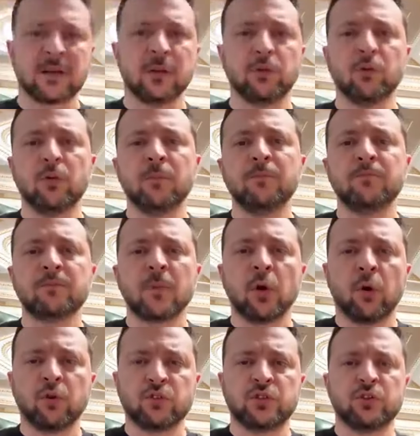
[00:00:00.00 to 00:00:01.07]
In general,
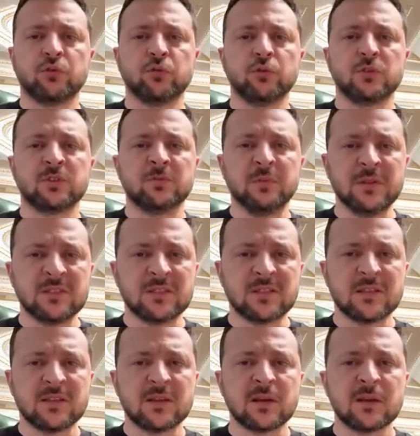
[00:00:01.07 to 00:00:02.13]
I expect the
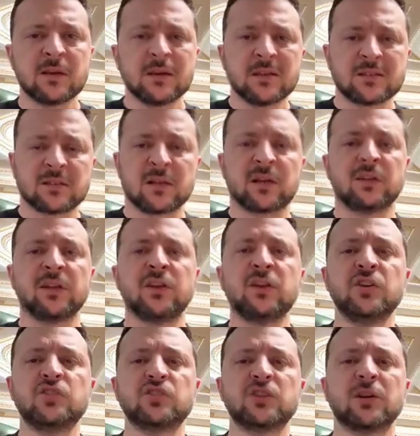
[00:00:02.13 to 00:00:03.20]
strengthening of the
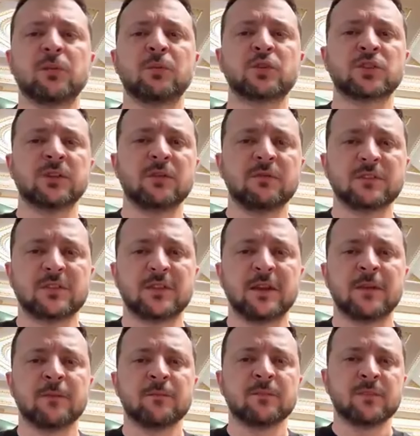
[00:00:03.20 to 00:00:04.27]
strategic
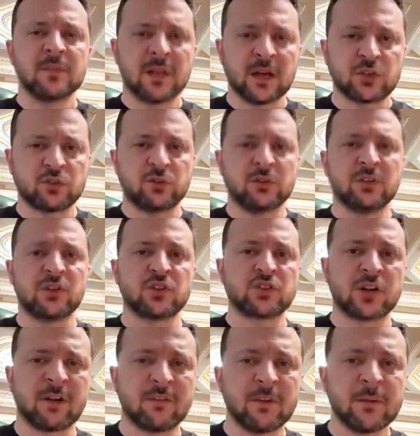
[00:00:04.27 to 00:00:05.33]
capabilities of our state
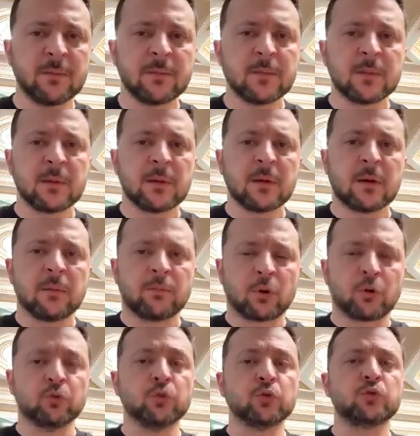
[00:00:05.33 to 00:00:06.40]
to predict
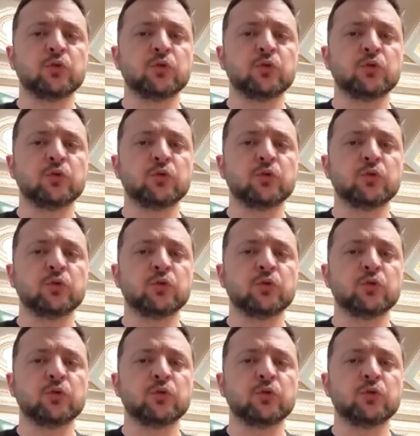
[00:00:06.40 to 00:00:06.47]
and